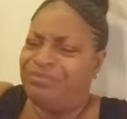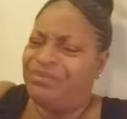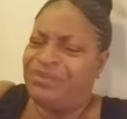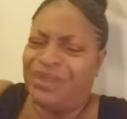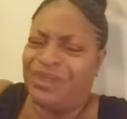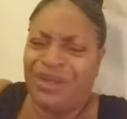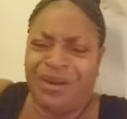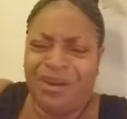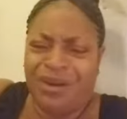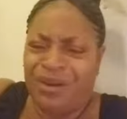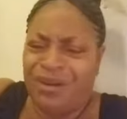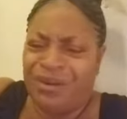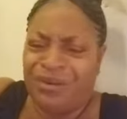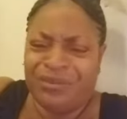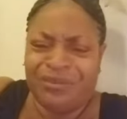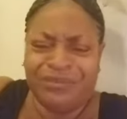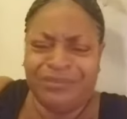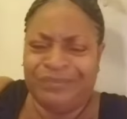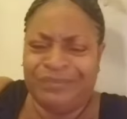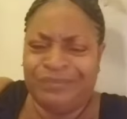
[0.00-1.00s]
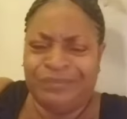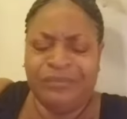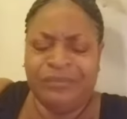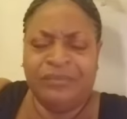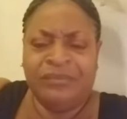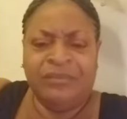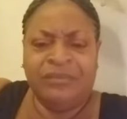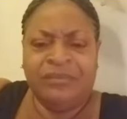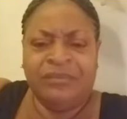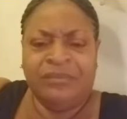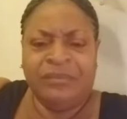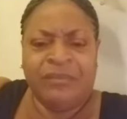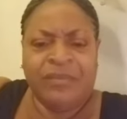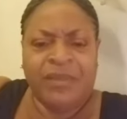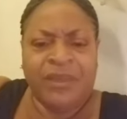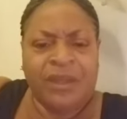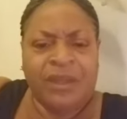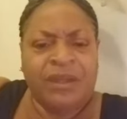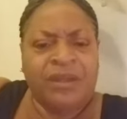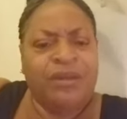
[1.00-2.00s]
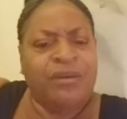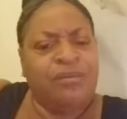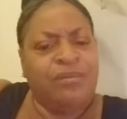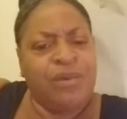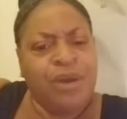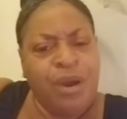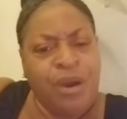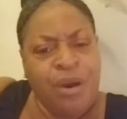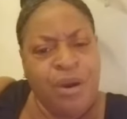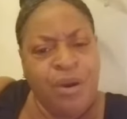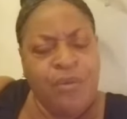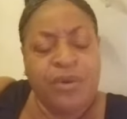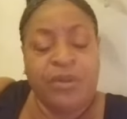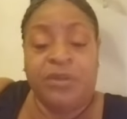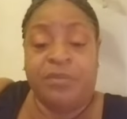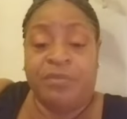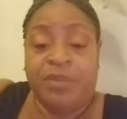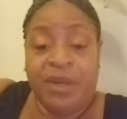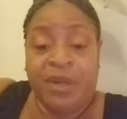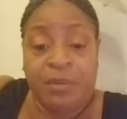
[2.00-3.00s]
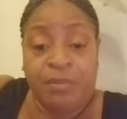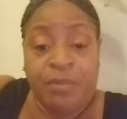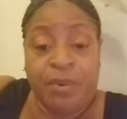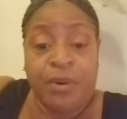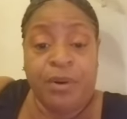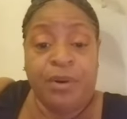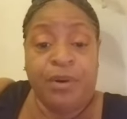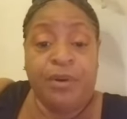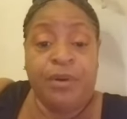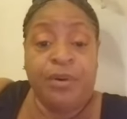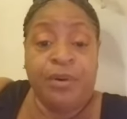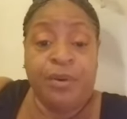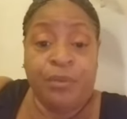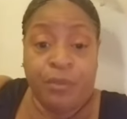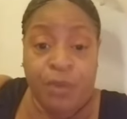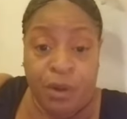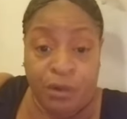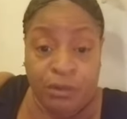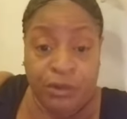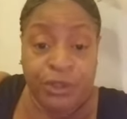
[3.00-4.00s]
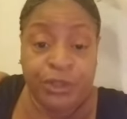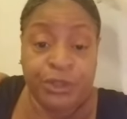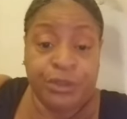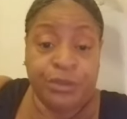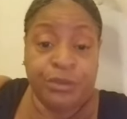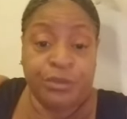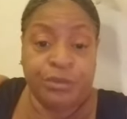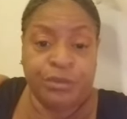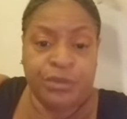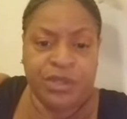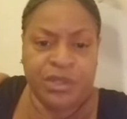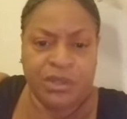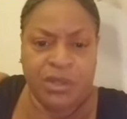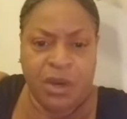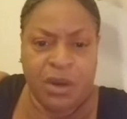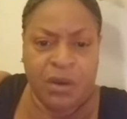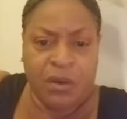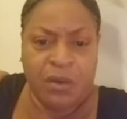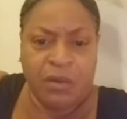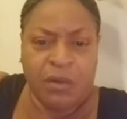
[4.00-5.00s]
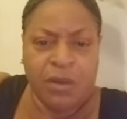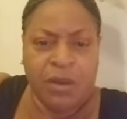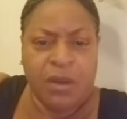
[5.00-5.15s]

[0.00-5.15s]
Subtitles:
No. You know what the people want you to know.